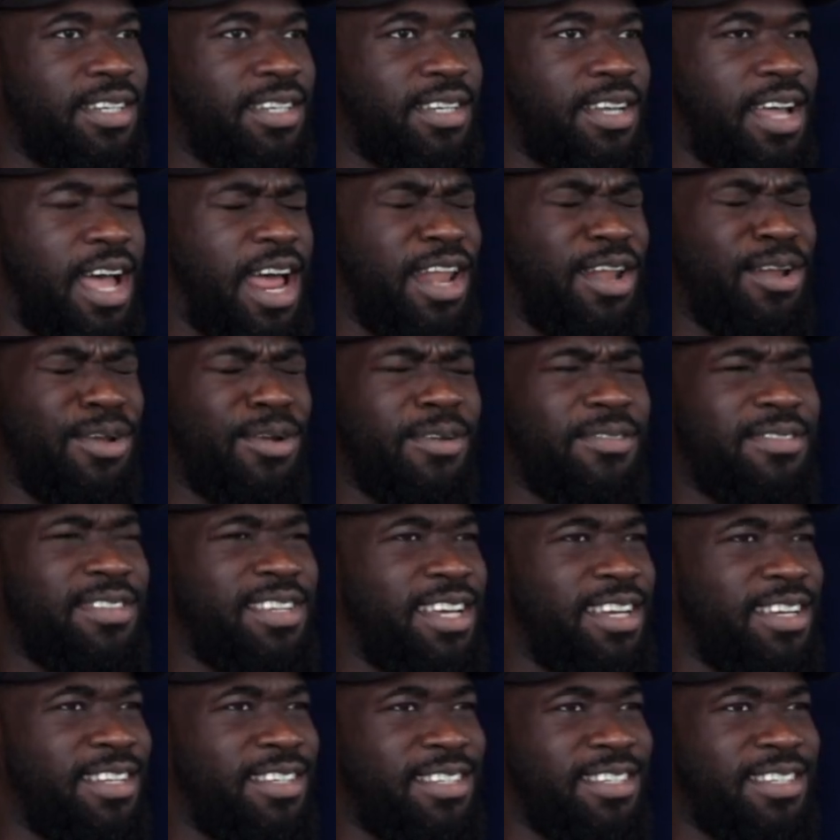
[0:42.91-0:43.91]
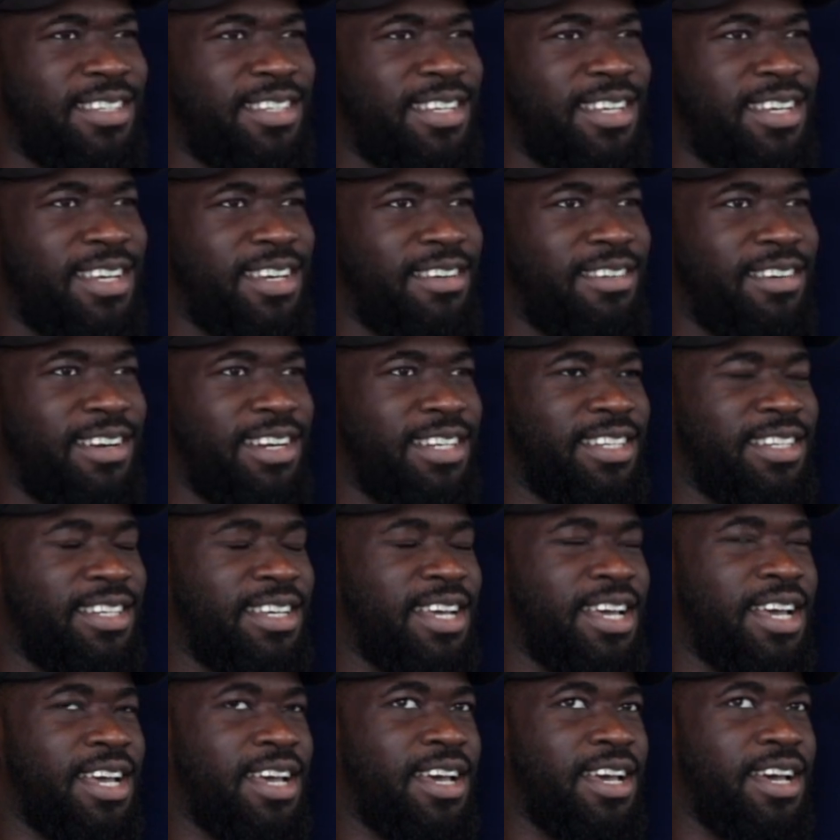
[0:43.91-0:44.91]
Mm-hmm. I love science. Yeah.
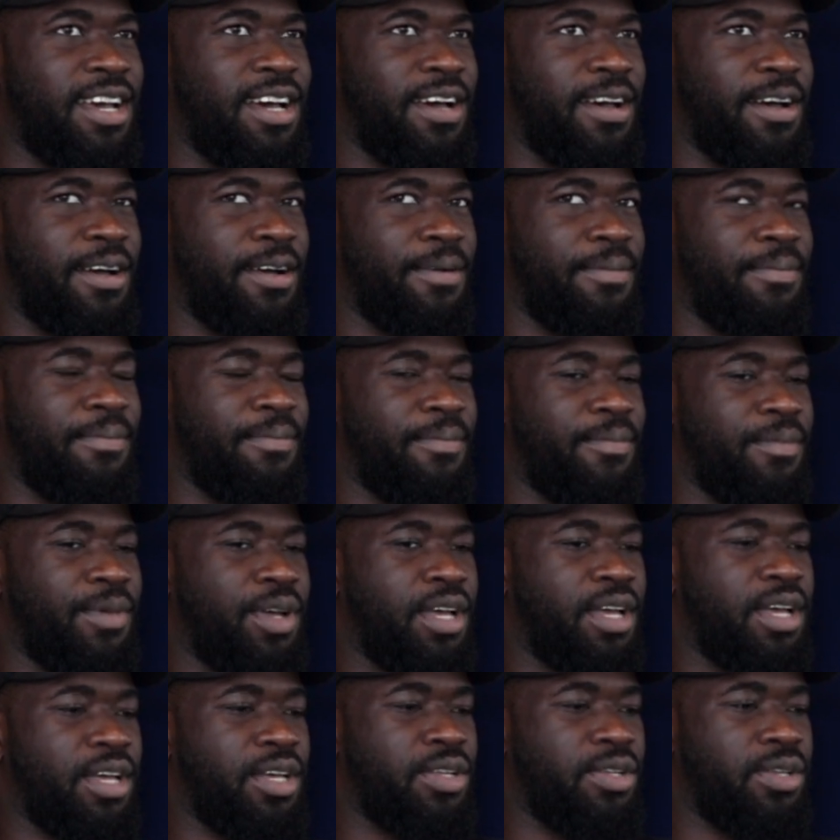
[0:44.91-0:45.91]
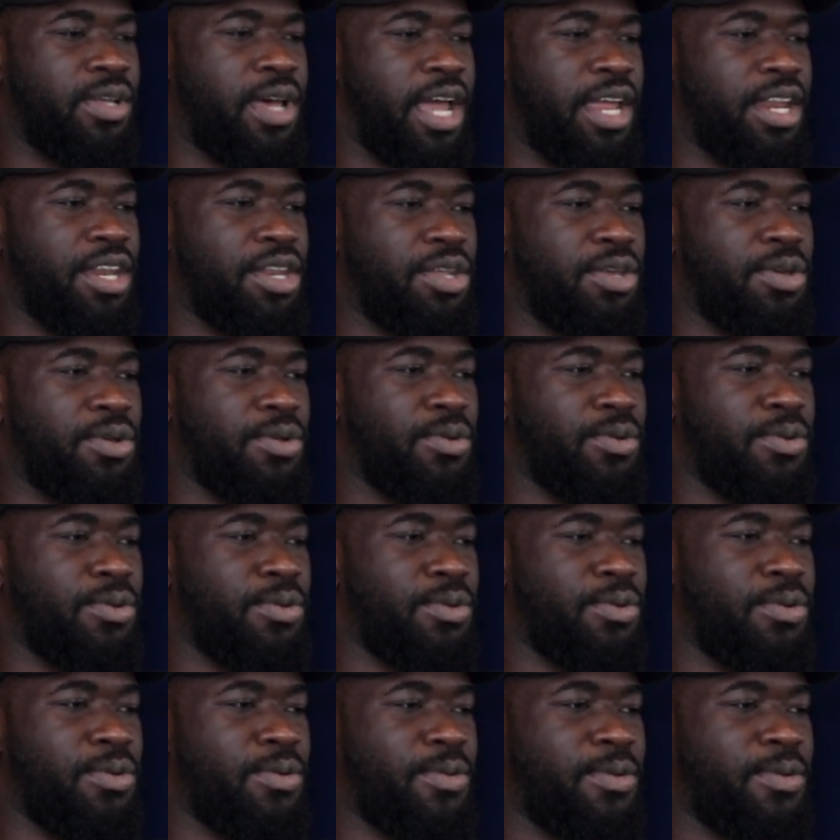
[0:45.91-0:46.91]
Um, I knew,